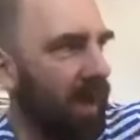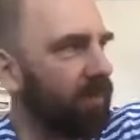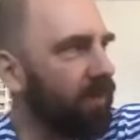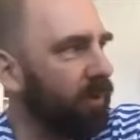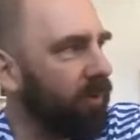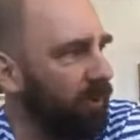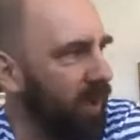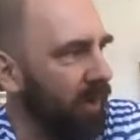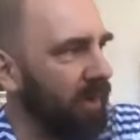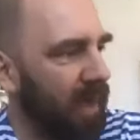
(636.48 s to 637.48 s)
to be
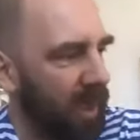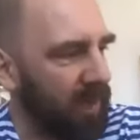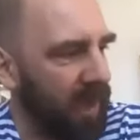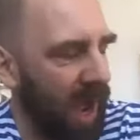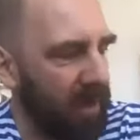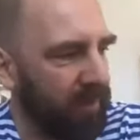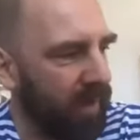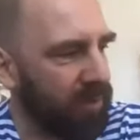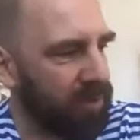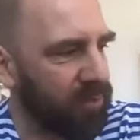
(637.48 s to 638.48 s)
honest, I mean, I'm
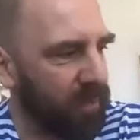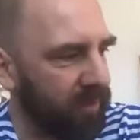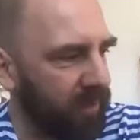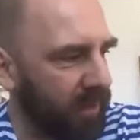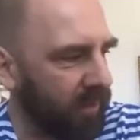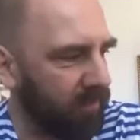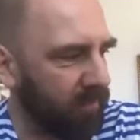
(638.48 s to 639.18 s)
very sure it will.